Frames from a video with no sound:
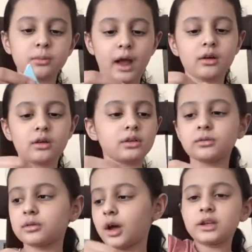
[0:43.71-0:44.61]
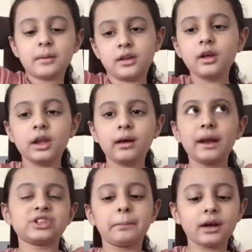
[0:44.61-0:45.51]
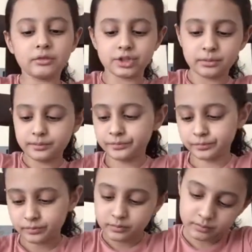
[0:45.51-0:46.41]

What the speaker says: and one side which isn't opening.